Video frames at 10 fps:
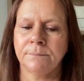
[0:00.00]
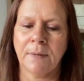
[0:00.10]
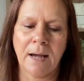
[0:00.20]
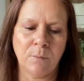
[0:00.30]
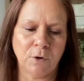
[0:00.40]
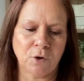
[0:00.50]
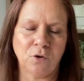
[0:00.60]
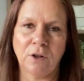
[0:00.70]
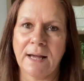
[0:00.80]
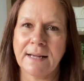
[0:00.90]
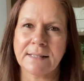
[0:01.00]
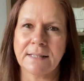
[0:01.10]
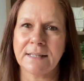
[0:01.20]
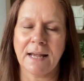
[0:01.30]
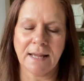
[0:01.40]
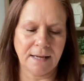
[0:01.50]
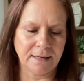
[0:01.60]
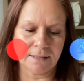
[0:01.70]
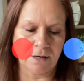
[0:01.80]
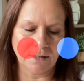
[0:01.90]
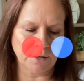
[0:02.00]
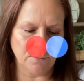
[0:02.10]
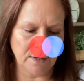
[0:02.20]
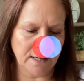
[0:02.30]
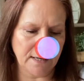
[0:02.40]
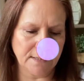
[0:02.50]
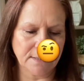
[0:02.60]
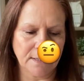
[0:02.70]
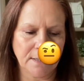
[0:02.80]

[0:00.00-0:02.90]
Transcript: I want to call that acetate, I don't think it is,